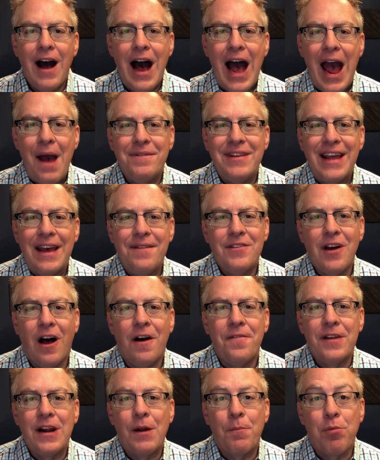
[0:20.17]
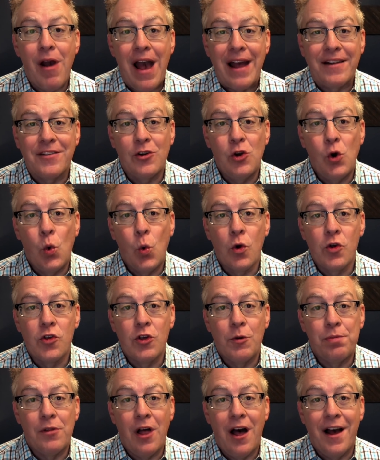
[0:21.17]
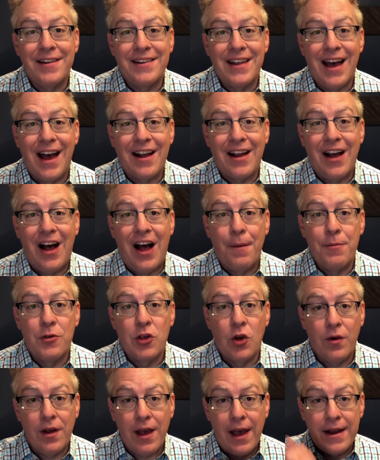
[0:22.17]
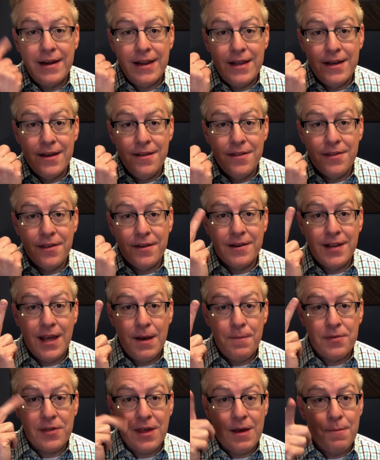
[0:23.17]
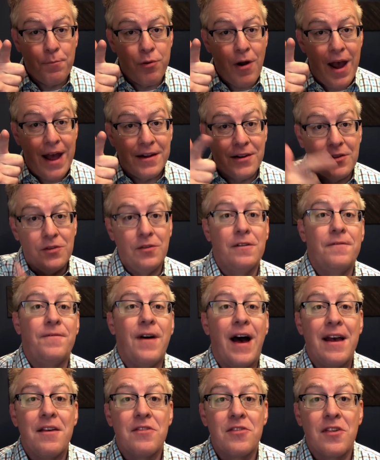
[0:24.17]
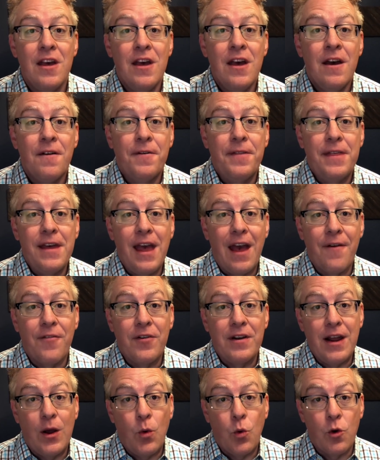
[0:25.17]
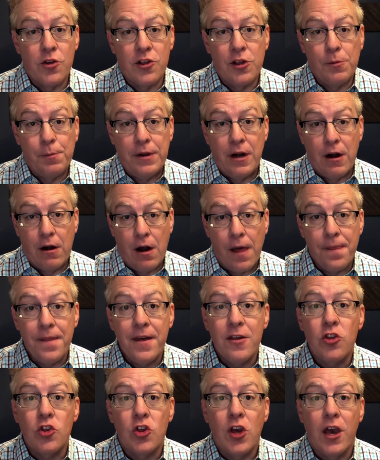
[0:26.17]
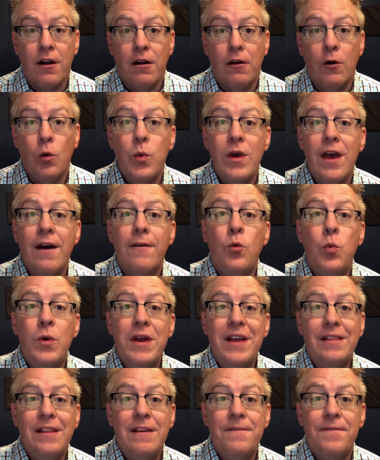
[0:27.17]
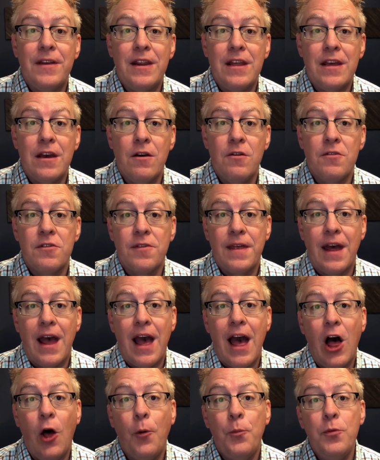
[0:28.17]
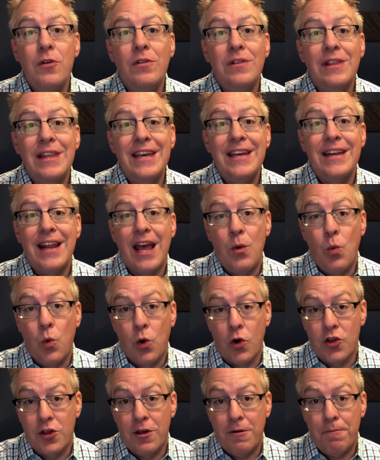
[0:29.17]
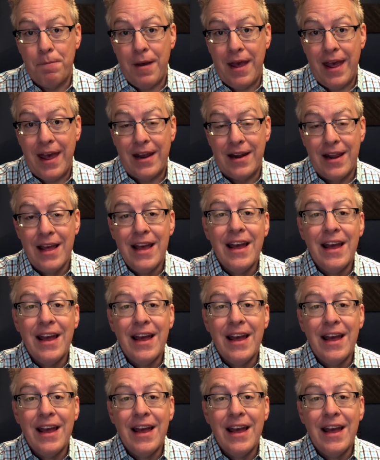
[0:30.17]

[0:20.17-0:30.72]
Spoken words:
Hi, I'm Dave Dolphin at practicalworshipblog.com, sharing ideas, tips, and practical advice for the everyday worship leader. On this channel, we have weekly videos that help you lead a worship band